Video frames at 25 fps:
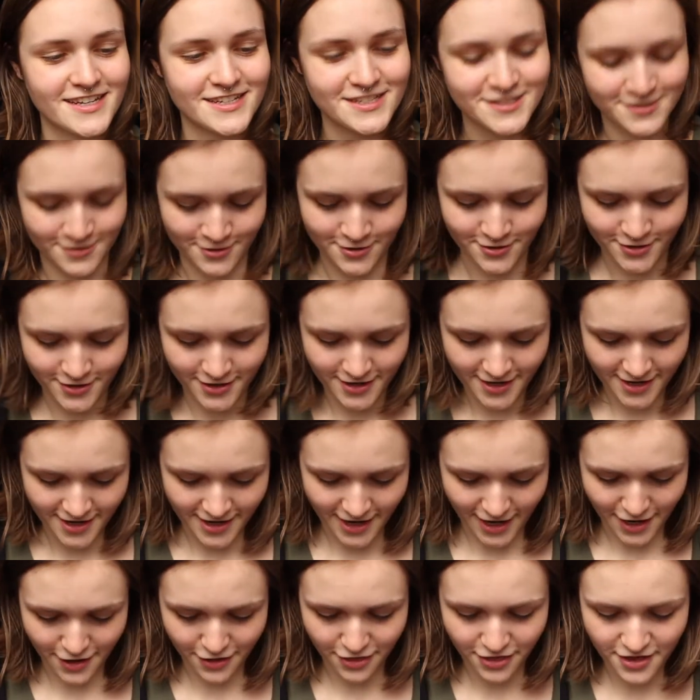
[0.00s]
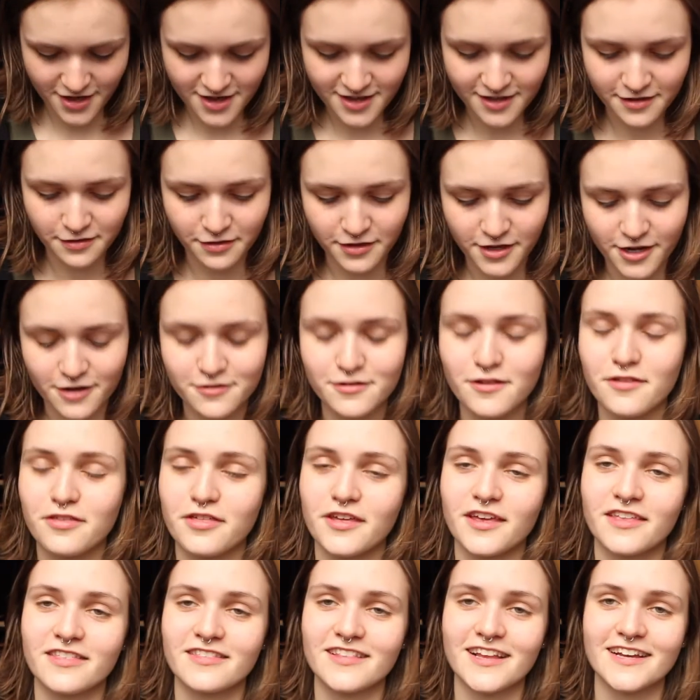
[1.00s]
So I think the only
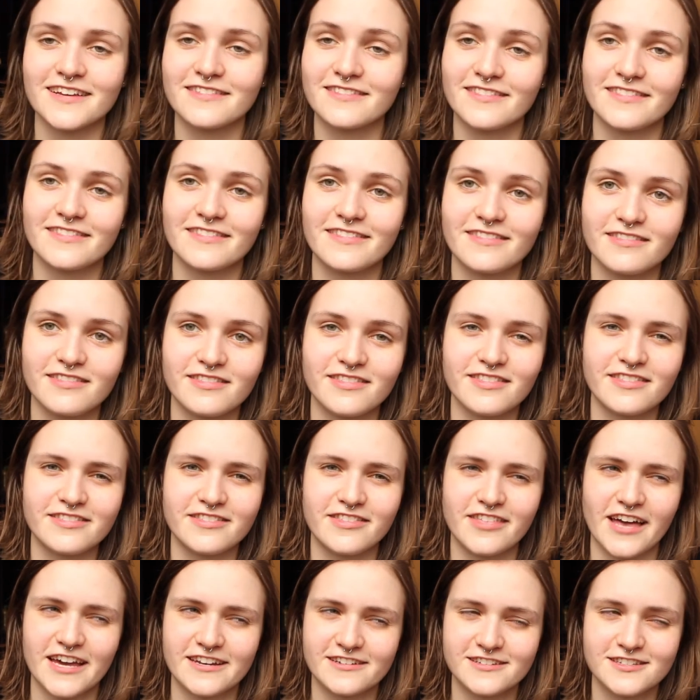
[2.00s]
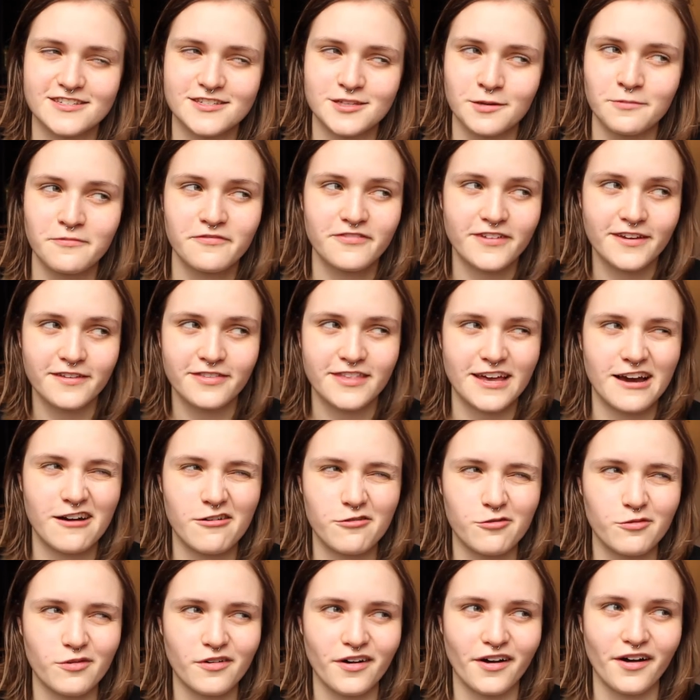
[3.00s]
thing, like, that is something
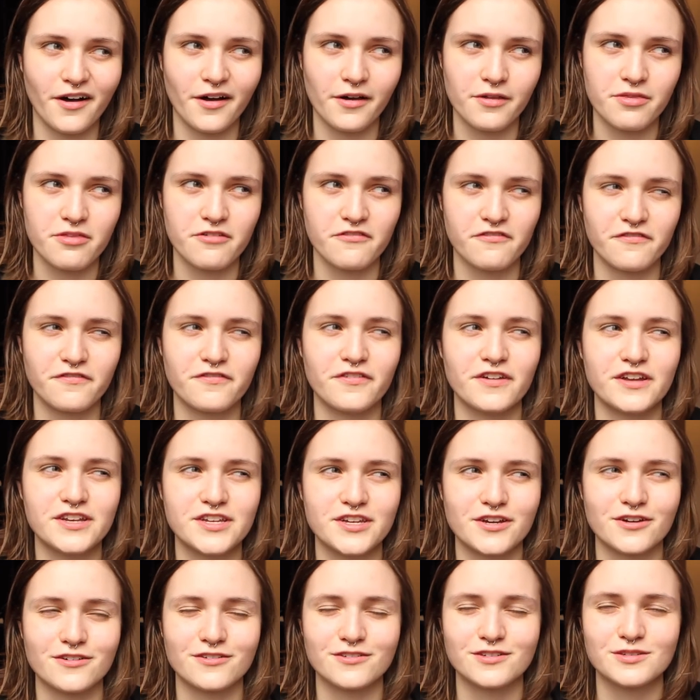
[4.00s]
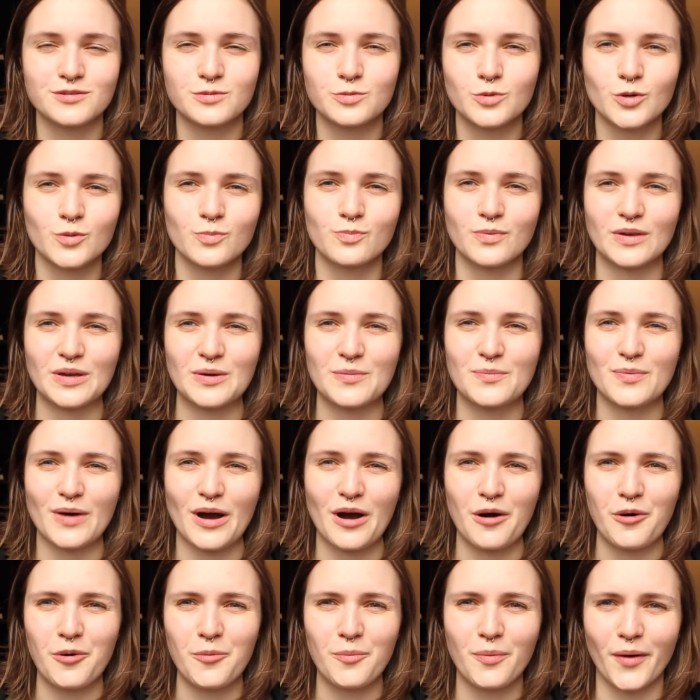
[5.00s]
that other videos would be
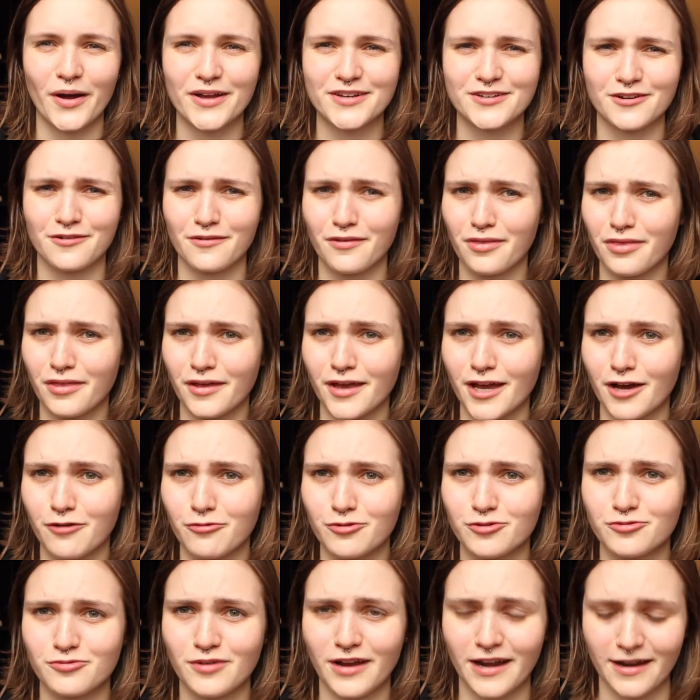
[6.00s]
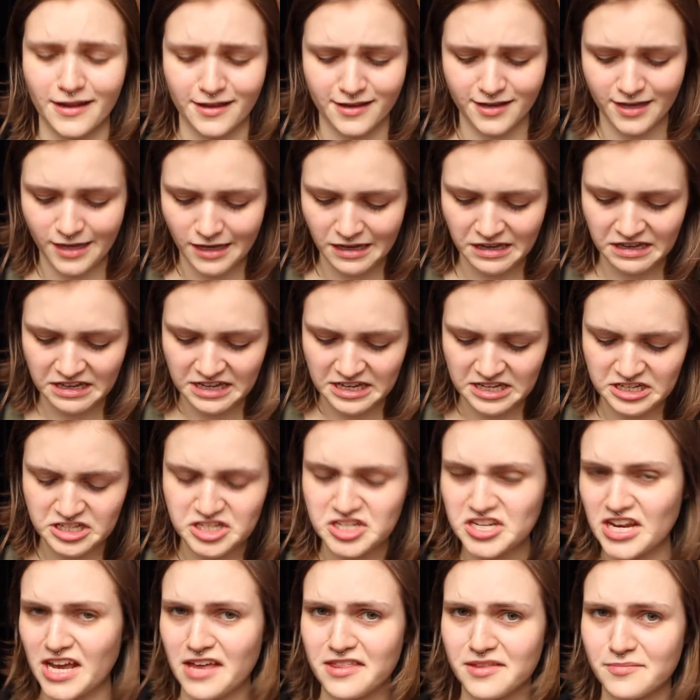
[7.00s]
about, but I don't think I would really
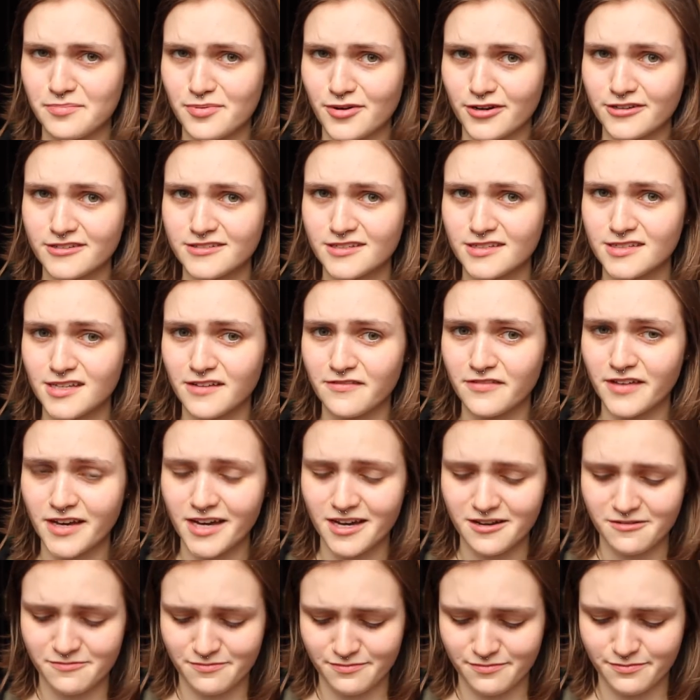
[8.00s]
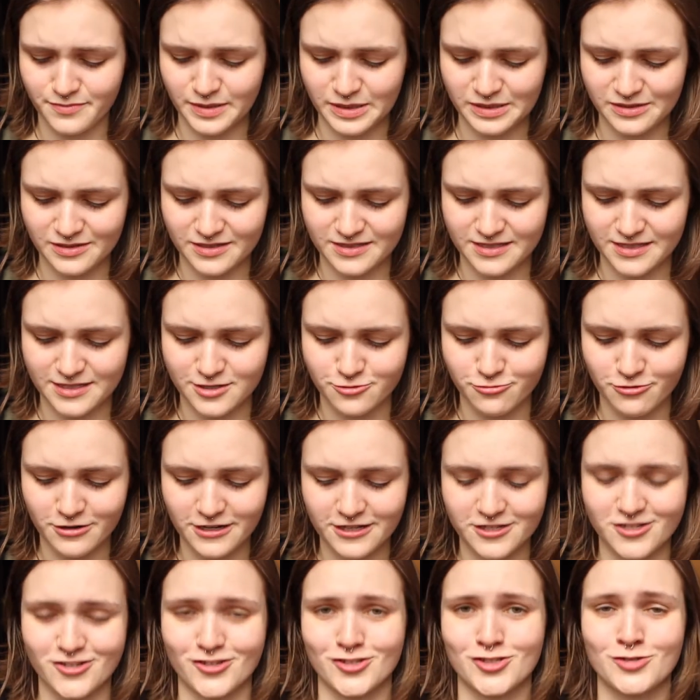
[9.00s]
share the process of that, because it's
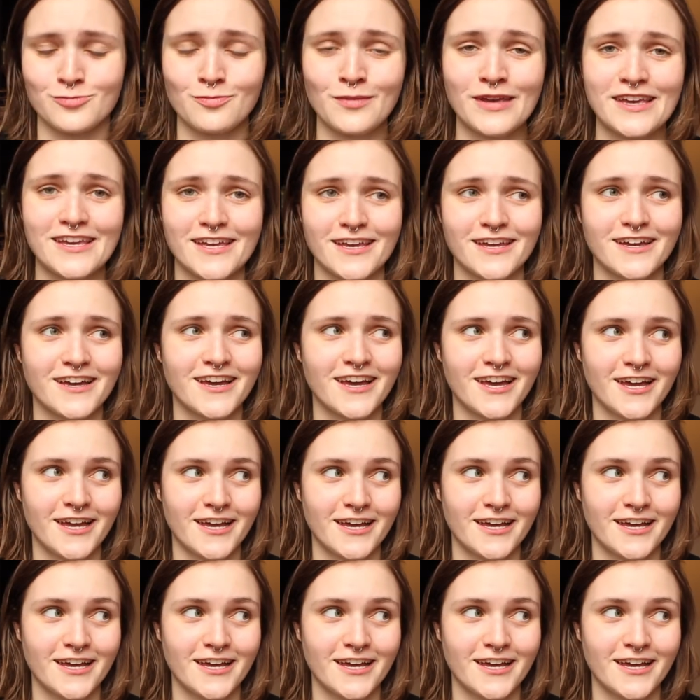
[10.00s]
really just me